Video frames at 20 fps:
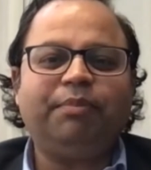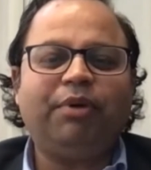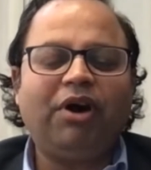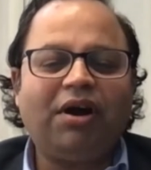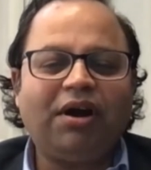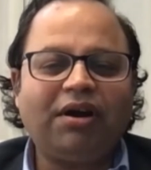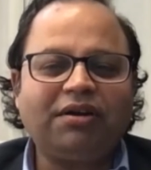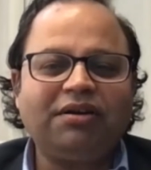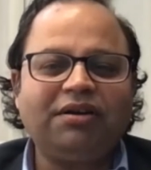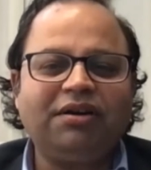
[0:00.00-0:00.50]

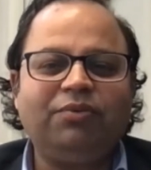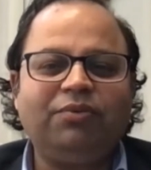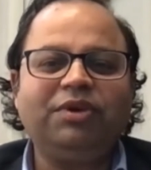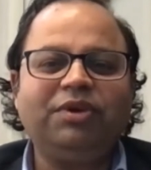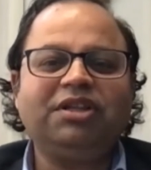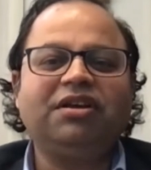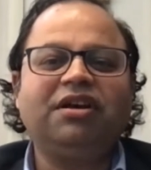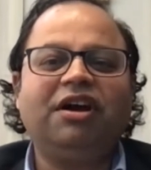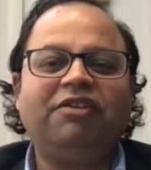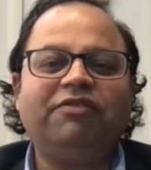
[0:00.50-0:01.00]
partner
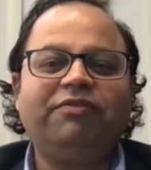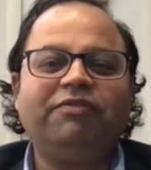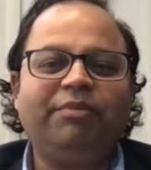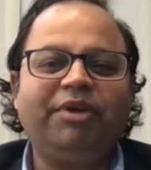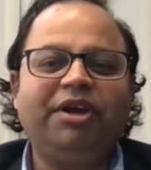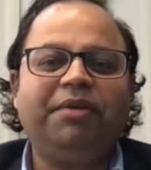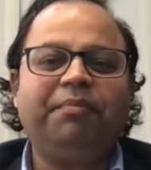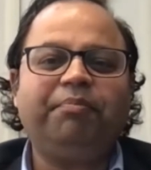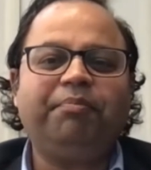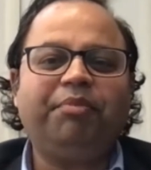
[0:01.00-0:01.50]
with
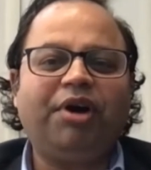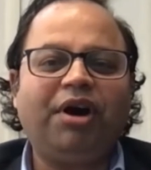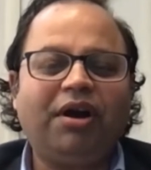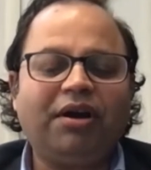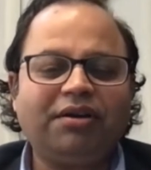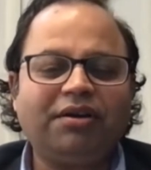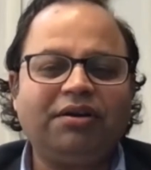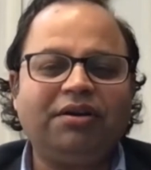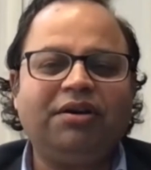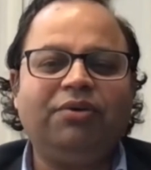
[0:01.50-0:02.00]
government,
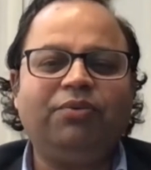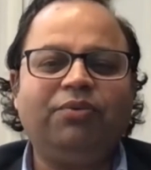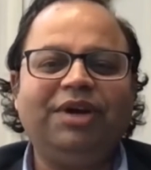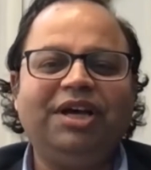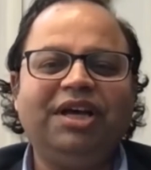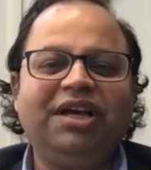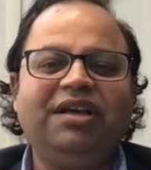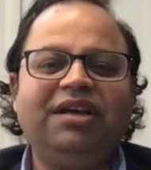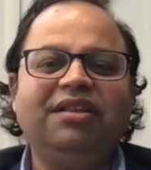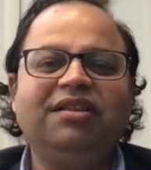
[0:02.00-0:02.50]
partner
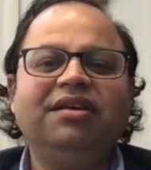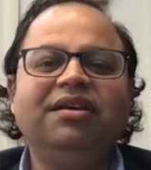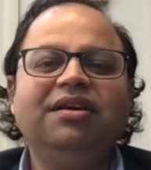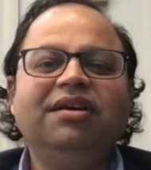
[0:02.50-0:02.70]
with,